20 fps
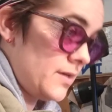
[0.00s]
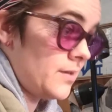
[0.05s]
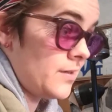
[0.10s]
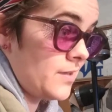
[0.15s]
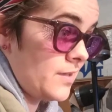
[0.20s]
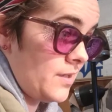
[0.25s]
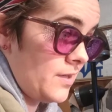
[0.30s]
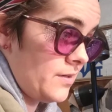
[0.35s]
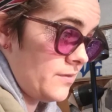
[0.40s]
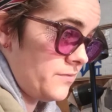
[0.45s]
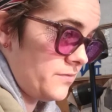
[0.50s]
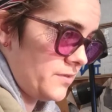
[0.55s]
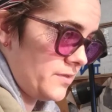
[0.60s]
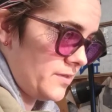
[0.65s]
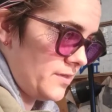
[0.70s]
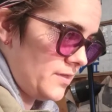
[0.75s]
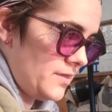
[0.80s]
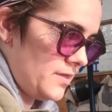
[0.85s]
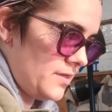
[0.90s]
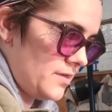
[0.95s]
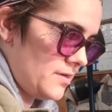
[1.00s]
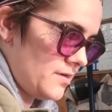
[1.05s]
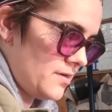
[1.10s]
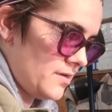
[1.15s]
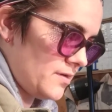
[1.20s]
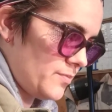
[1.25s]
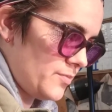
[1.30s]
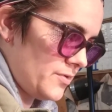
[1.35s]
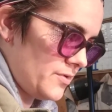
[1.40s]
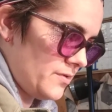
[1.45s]
carefully heat it
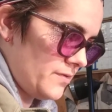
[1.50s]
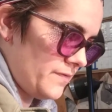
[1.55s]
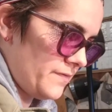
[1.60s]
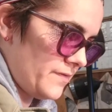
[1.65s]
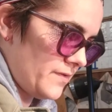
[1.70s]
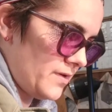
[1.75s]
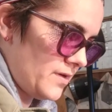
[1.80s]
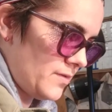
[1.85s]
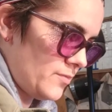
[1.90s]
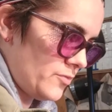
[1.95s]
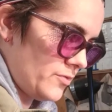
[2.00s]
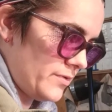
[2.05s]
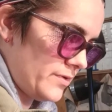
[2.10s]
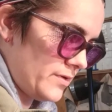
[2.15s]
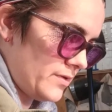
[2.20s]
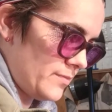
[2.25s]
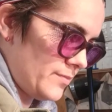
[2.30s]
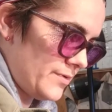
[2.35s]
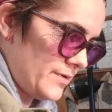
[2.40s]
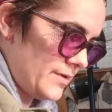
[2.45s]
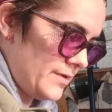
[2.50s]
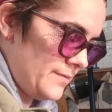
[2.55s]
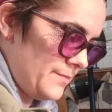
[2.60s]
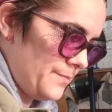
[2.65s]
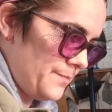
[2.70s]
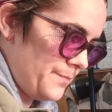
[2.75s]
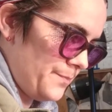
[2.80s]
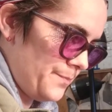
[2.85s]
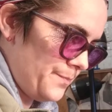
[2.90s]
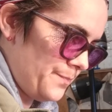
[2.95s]
up in the flame a little bit
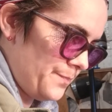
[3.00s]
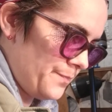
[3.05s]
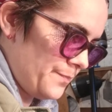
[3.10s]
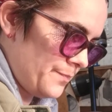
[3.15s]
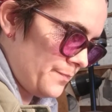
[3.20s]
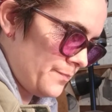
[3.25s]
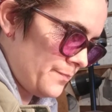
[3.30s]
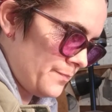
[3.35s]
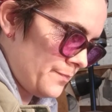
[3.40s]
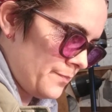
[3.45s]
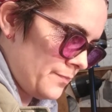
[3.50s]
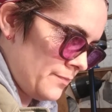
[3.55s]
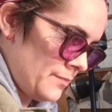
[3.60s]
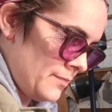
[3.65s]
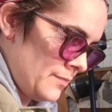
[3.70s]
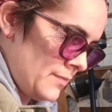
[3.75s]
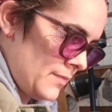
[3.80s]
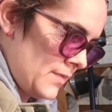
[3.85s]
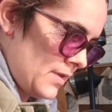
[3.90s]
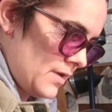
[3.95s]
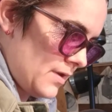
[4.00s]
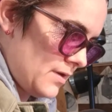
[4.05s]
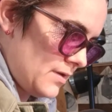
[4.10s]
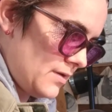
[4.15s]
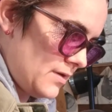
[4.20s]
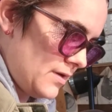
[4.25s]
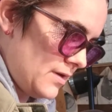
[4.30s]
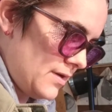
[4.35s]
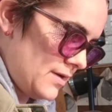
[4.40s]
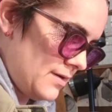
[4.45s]
and
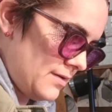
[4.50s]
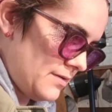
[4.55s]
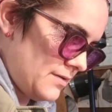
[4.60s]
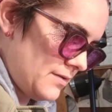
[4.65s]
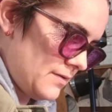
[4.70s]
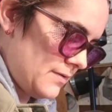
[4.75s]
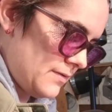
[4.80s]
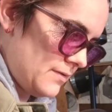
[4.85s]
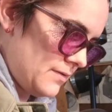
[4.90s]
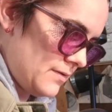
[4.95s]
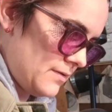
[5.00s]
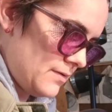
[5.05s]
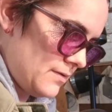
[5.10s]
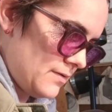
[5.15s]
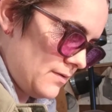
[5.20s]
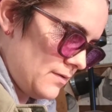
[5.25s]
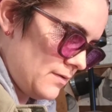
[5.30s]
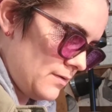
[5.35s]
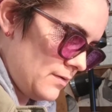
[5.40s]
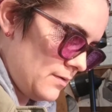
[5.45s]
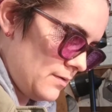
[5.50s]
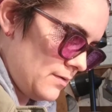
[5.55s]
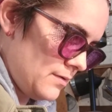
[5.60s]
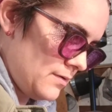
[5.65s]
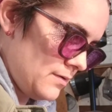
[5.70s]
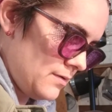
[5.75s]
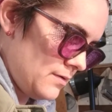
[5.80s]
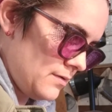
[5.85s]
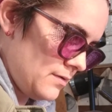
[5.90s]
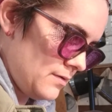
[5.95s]
get just a
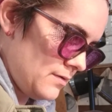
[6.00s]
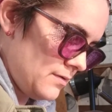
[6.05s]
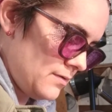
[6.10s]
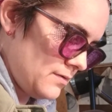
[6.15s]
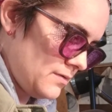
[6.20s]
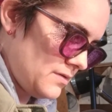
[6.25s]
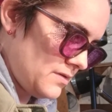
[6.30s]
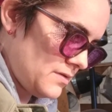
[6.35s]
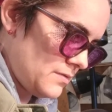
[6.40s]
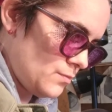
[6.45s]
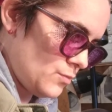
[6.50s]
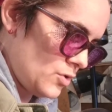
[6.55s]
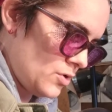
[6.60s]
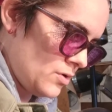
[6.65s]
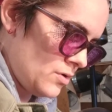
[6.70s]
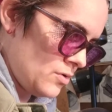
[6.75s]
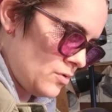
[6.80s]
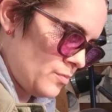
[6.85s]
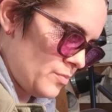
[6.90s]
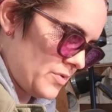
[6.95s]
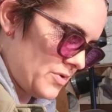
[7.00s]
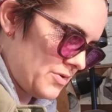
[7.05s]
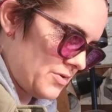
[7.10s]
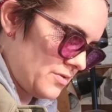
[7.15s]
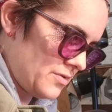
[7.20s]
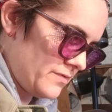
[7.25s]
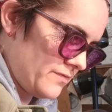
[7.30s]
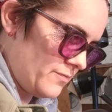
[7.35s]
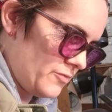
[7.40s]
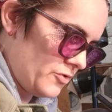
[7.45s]
small
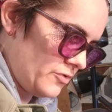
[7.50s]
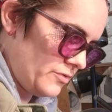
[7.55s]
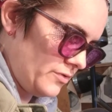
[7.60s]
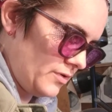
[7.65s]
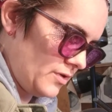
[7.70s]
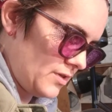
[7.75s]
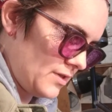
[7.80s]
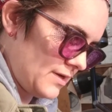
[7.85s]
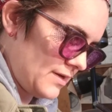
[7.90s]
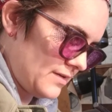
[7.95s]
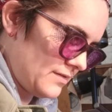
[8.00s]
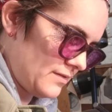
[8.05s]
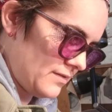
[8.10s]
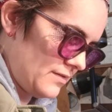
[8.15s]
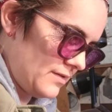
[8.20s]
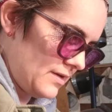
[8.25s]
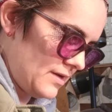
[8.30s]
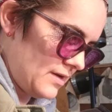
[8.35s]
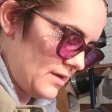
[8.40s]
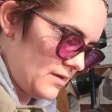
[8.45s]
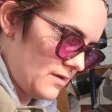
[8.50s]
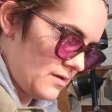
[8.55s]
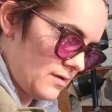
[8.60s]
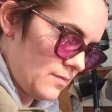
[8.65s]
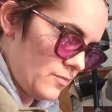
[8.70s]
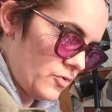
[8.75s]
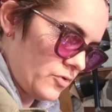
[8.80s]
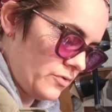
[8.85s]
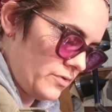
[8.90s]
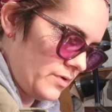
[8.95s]
ball of molten glass at the end. And
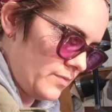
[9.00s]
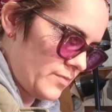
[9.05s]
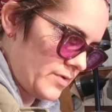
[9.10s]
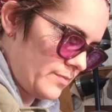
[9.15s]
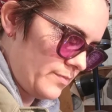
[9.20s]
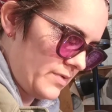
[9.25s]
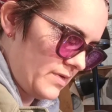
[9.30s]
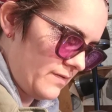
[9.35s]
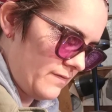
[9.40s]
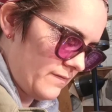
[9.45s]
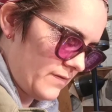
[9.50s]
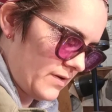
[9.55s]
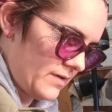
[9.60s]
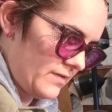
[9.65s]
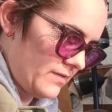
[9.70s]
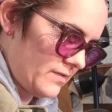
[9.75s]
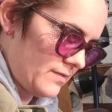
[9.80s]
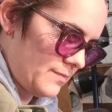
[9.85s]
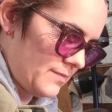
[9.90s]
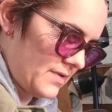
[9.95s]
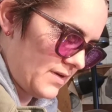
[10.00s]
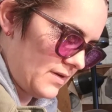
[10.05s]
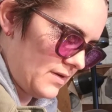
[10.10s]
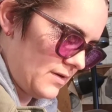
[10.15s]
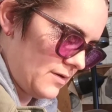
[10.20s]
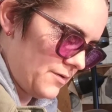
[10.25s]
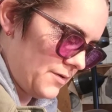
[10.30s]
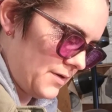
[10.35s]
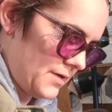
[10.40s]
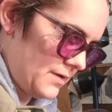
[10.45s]
I'm holding my pin vise and my
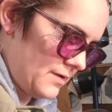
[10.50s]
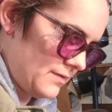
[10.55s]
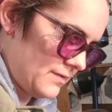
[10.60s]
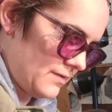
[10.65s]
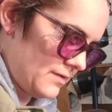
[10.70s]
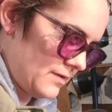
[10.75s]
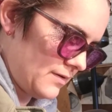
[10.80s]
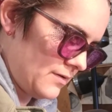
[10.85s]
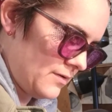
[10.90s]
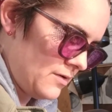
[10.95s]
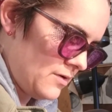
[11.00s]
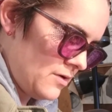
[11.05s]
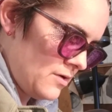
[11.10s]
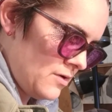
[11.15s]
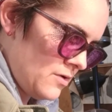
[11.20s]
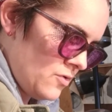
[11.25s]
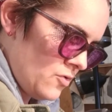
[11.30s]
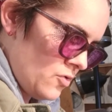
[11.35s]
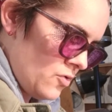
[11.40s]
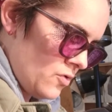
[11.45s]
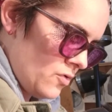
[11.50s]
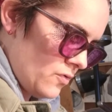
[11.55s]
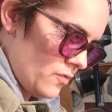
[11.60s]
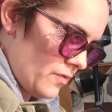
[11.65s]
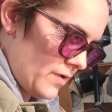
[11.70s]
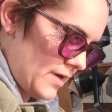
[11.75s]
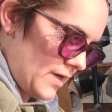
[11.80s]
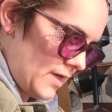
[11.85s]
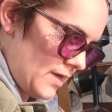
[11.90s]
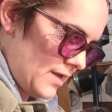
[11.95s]
earring stud
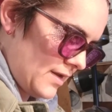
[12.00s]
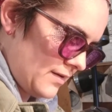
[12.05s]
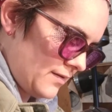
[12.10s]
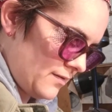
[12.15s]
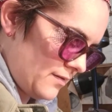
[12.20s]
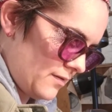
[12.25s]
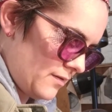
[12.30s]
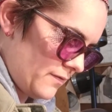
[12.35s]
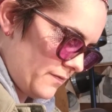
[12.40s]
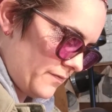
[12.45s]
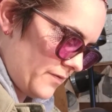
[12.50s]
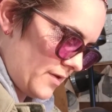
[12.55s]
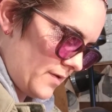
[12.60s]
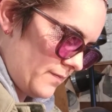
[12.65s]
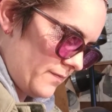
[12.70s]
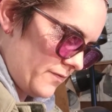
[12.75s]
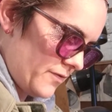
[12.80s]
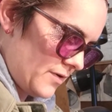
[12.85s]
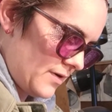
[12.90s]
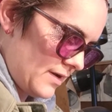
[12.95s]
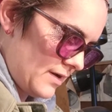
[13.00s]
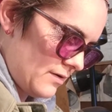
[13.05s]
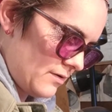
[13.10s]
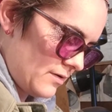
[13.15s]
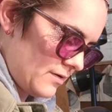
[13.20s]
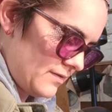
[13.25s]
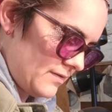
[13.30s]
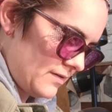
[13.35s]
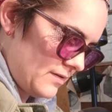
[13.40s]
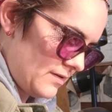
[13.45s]
right next to the flame for now
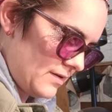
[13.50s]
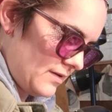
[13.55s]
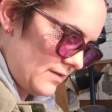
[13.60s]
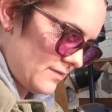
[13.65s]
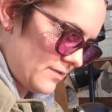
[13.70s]
because it takes